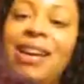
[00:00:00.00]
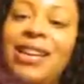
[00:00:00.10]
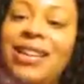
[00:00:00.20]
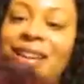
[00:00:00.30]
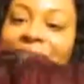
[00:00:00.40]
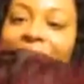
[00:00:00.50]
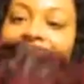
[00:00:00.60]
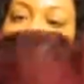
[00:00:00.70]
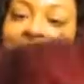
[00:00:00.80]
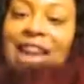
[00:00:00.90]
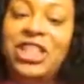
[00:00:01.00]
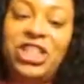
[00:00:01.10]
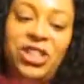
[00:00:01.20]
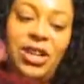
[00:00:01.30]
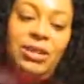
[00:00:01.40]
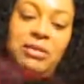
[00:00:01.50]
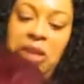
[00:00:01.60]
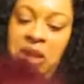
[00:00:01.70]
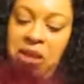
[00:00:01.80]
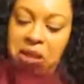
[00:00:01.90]
Look at that. That
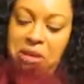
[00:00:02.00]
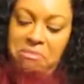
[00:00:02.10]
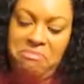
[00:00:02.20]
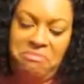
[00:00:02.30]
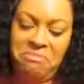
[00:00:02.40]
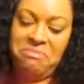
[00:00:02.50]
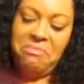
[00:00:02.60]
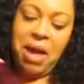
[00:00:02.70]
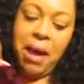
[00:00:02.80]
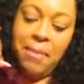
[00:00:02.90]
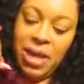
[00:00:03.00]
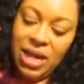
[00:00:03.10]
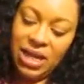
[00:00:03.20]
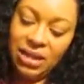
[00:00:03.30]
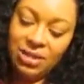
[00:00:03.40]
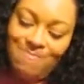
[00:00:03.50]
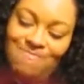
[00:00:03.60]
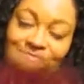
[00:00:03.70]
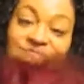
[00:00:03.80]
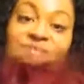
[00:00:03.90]
shit. I mean, it's,
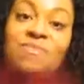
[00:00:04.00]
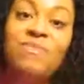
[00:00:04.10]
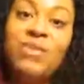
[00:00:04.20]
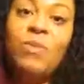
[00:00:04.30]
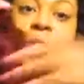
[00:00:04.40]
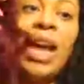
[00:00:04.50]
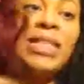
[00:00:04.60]
when I